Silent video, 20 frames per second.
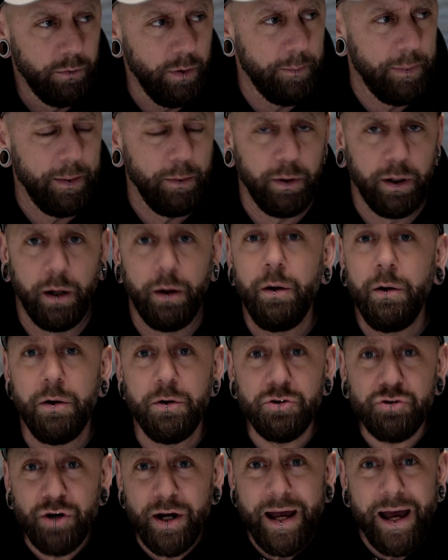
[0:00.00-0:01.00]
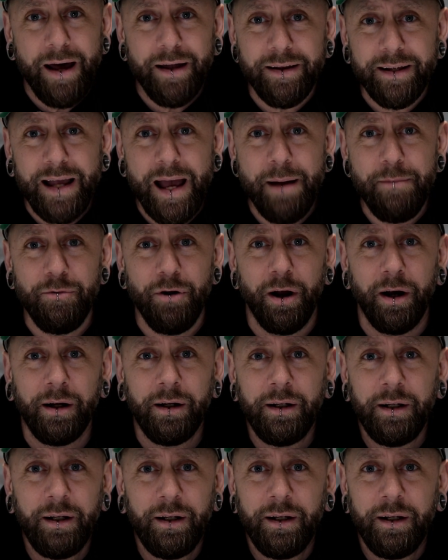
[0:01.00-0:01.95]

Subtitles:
when people go, oh, straight out the camera.